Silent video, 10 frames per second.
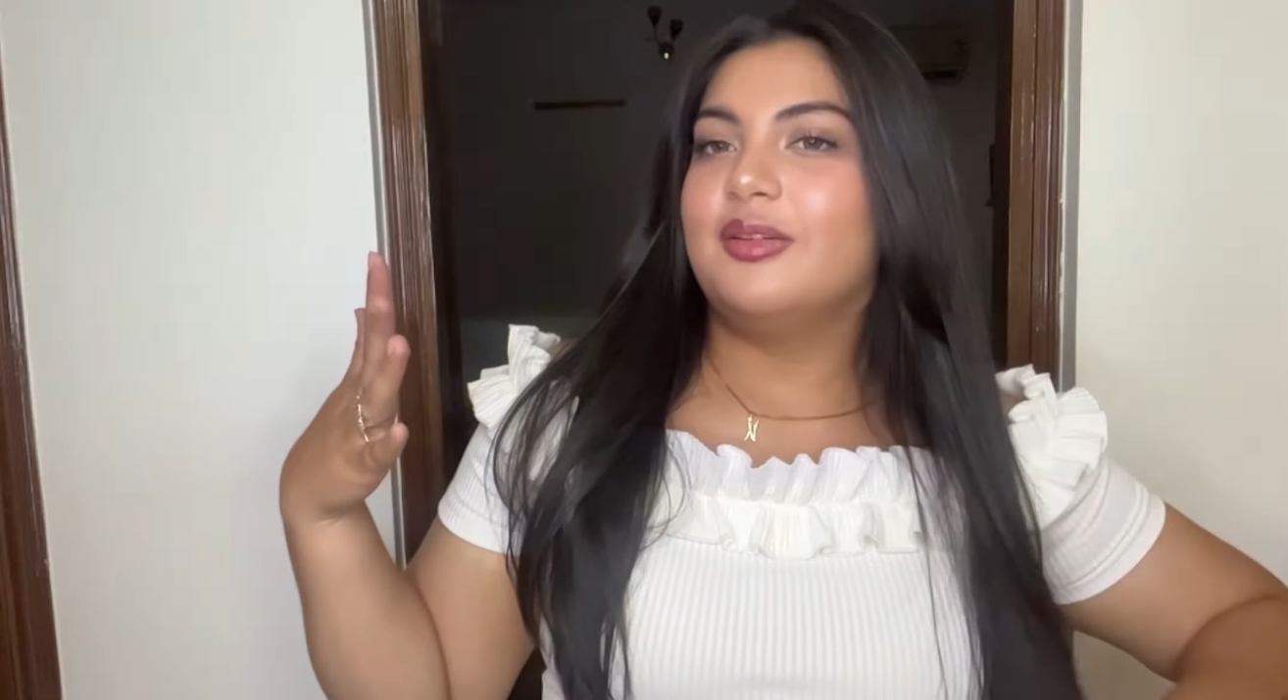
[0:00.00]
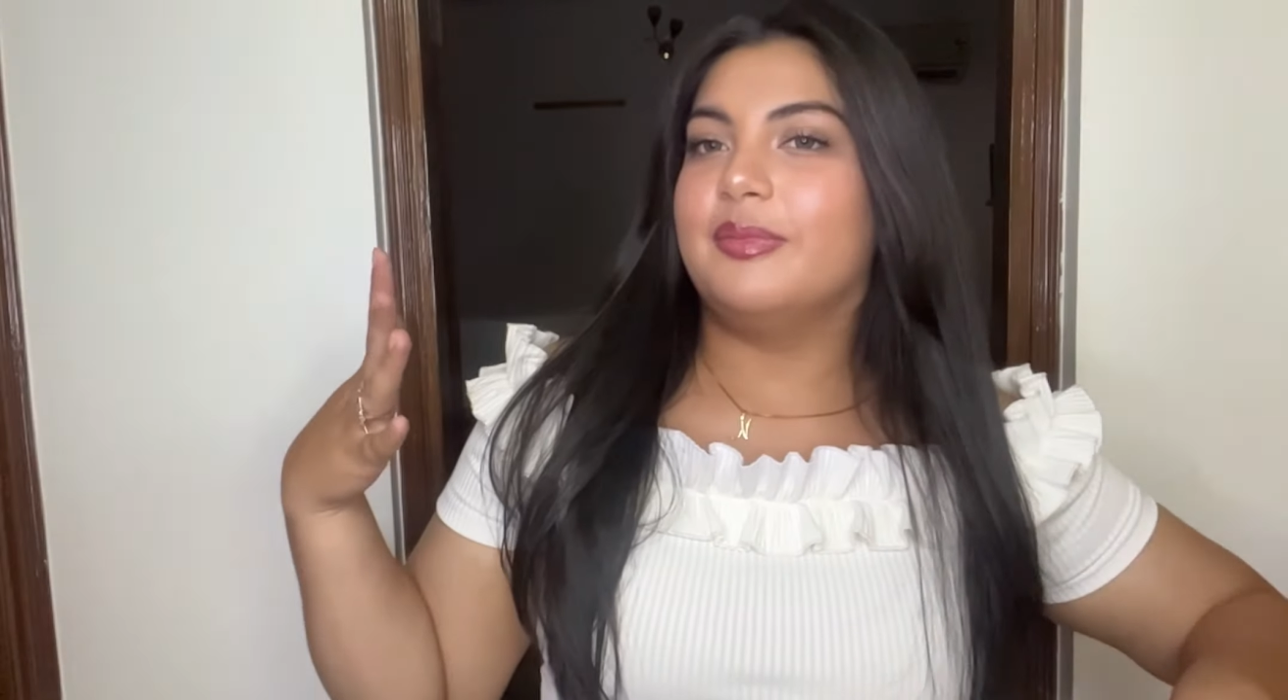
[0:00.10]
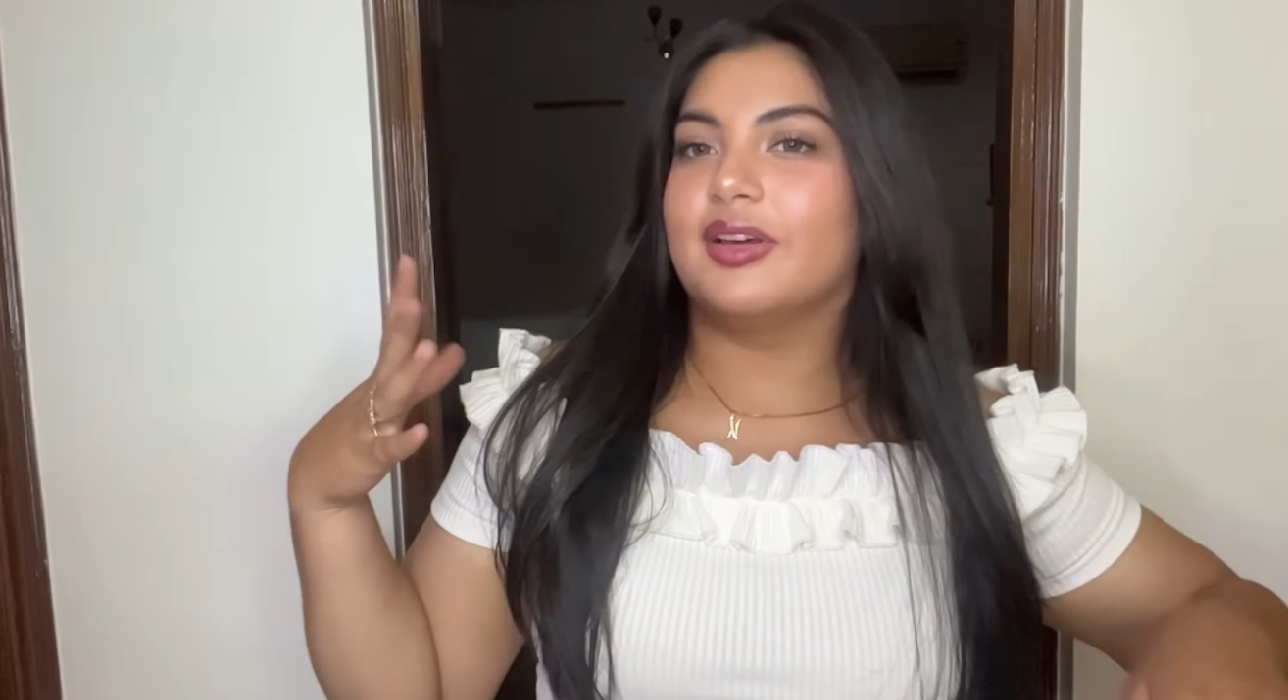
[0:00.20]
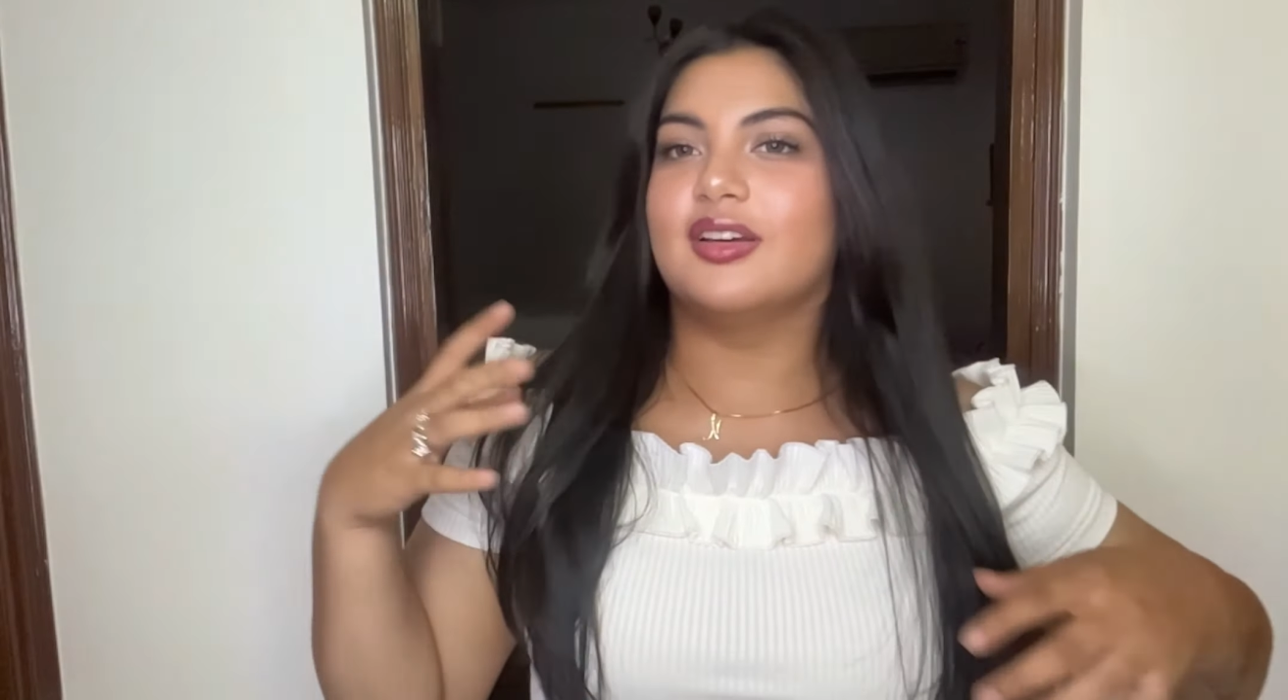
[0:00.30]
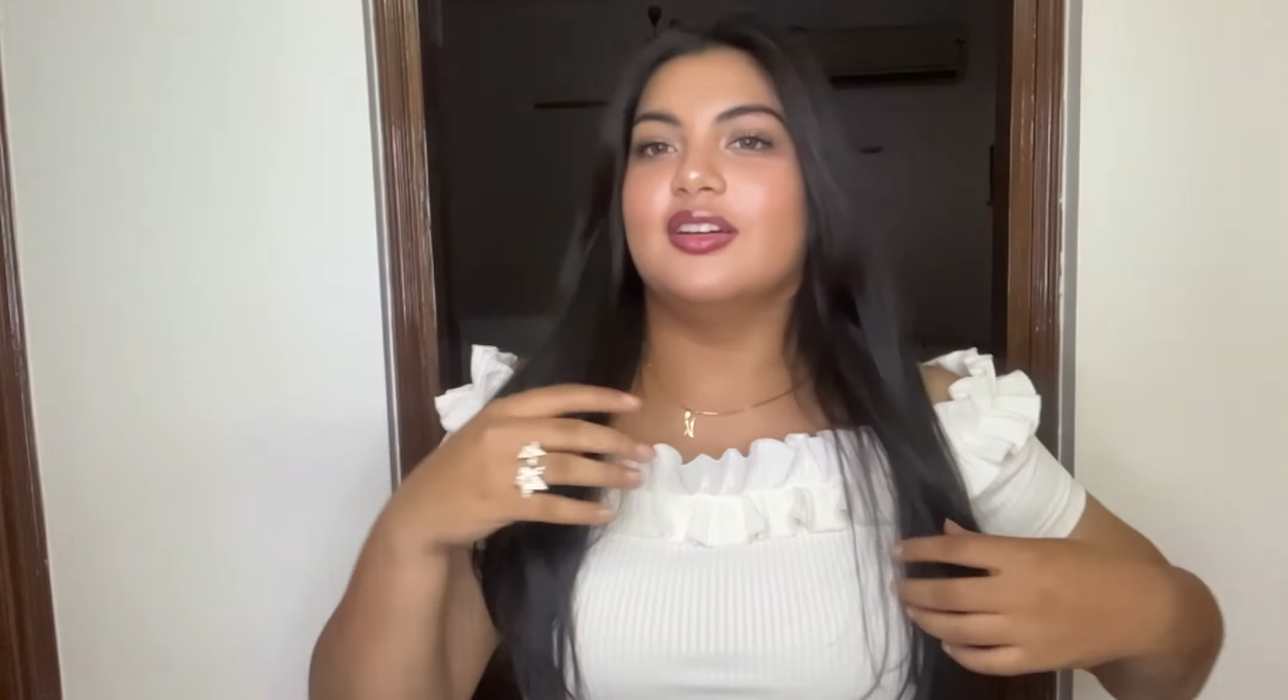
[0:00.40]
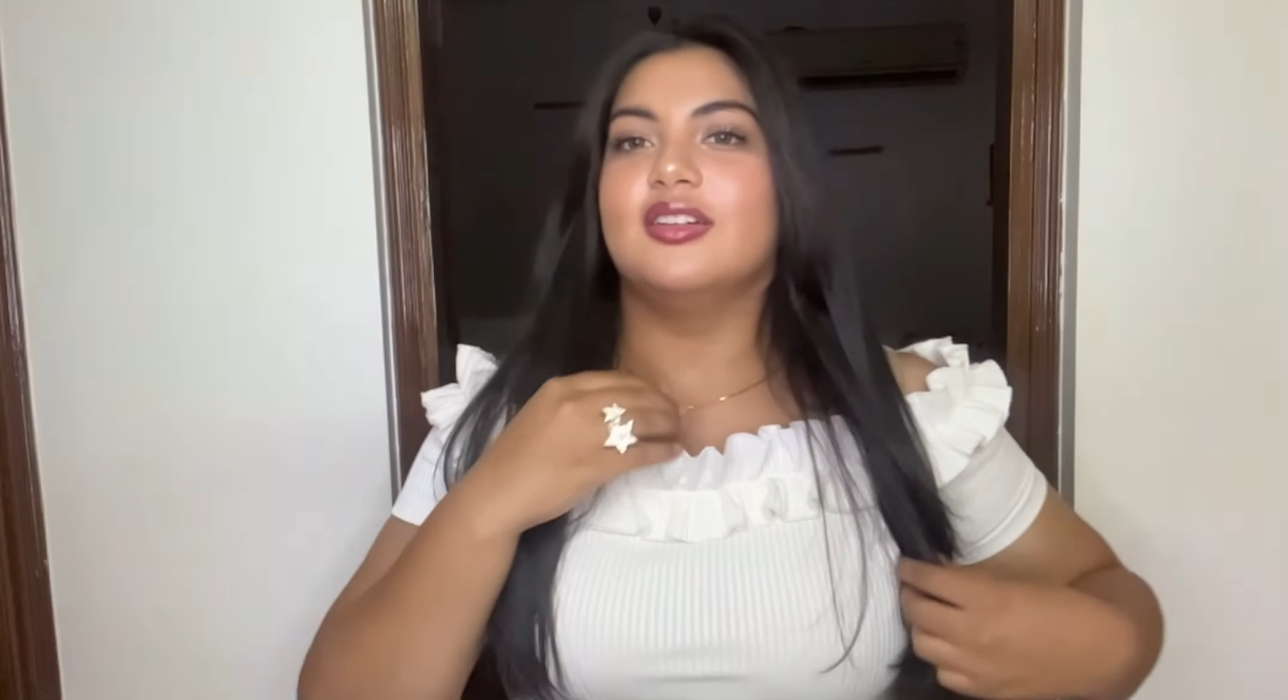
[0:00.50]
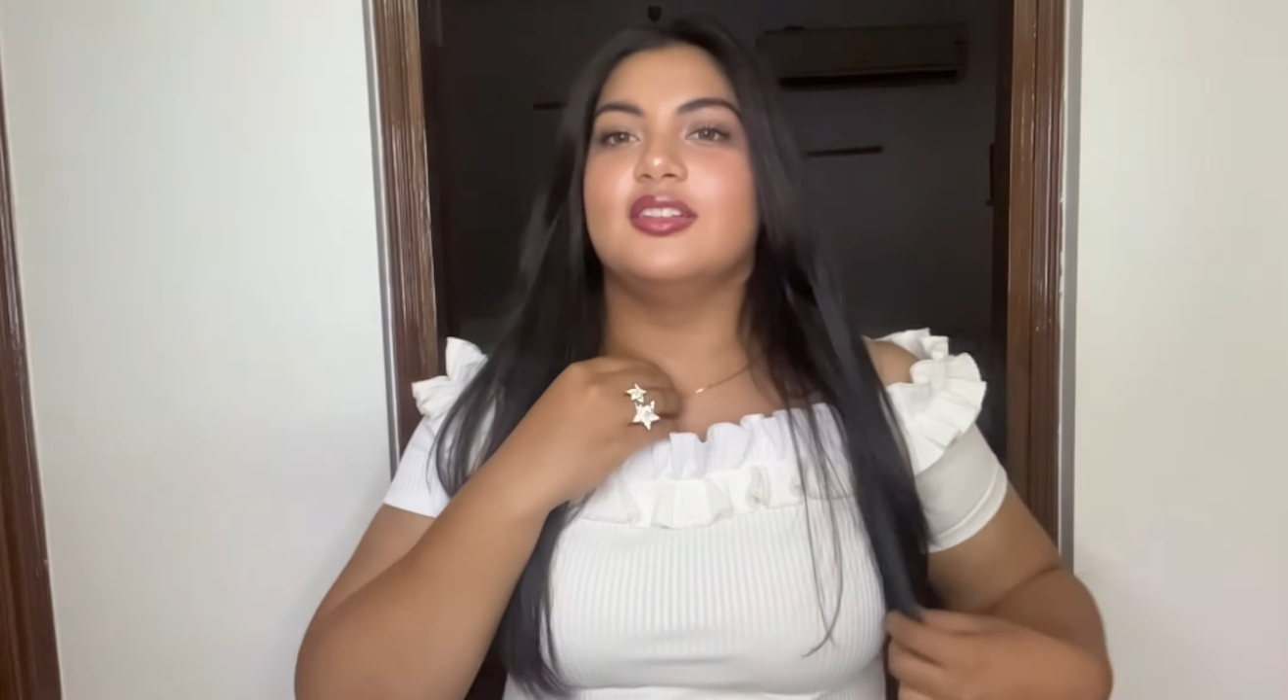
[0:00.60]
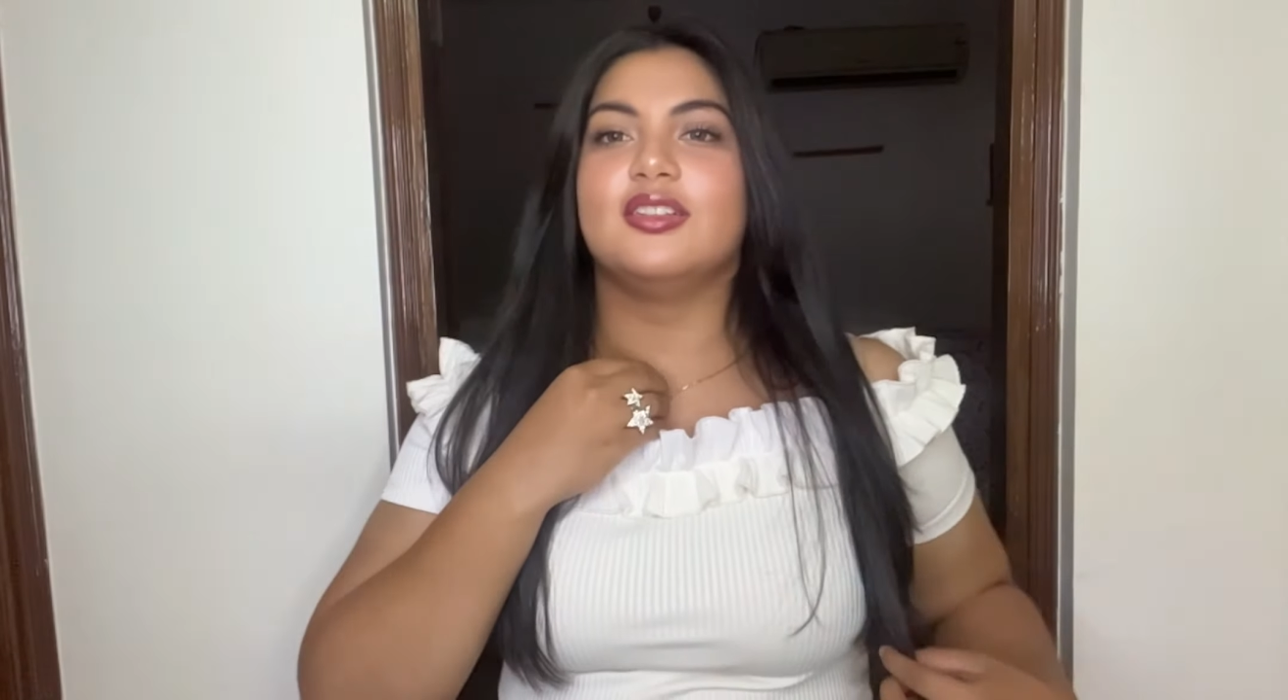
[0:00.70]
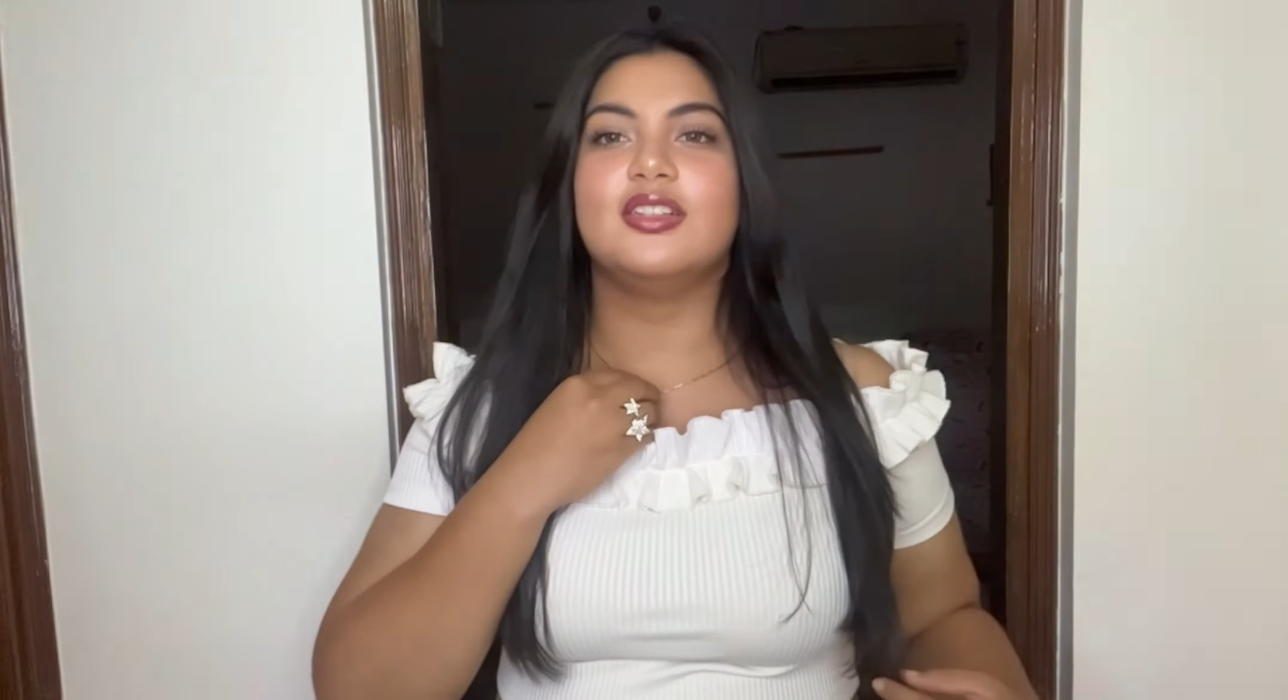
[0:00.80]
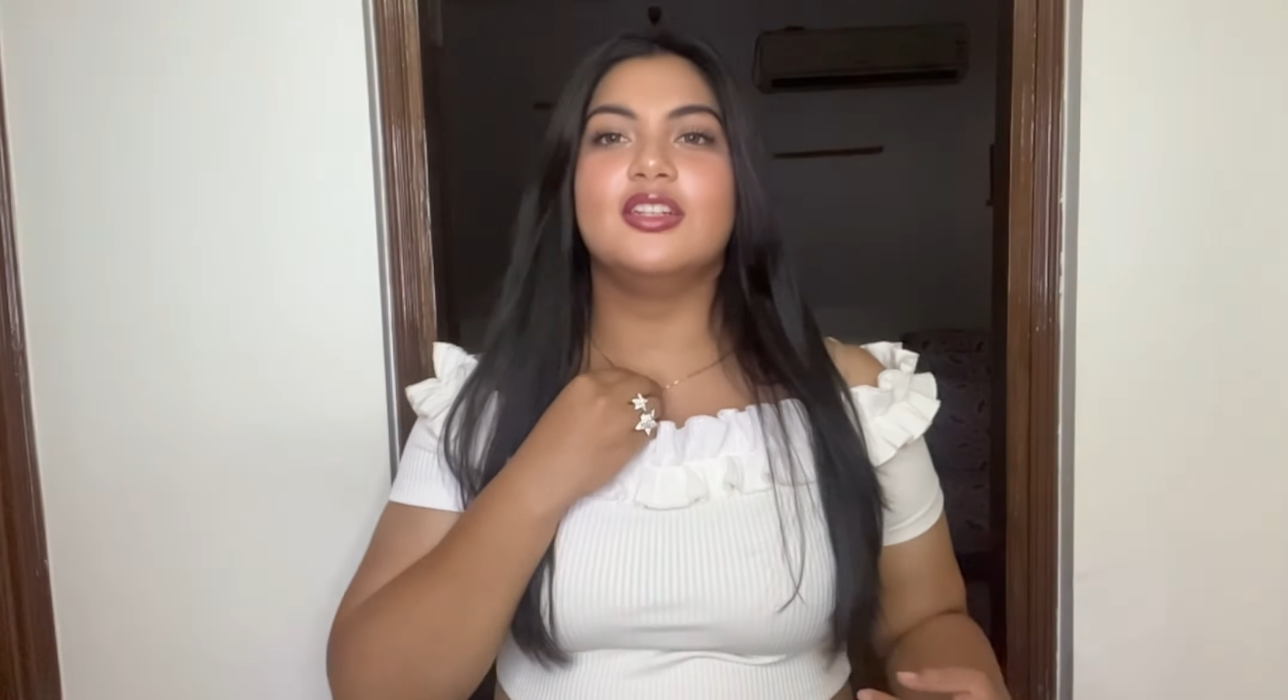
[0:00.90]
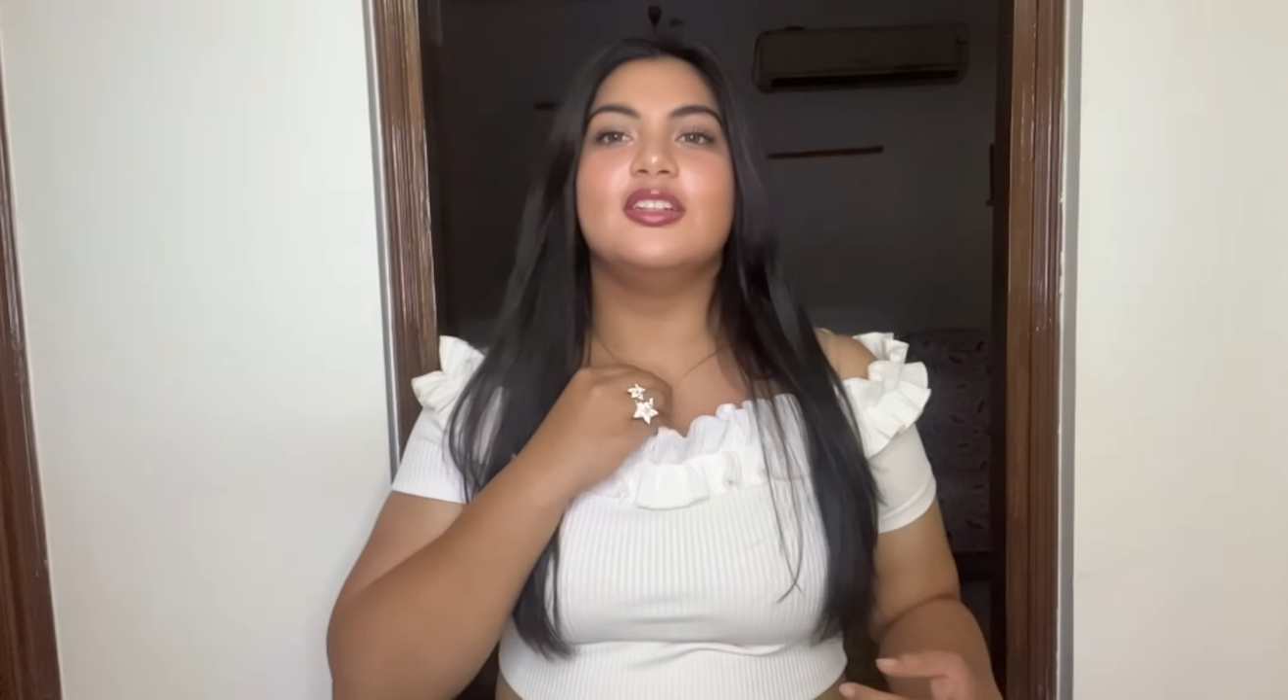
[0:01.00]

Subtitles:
because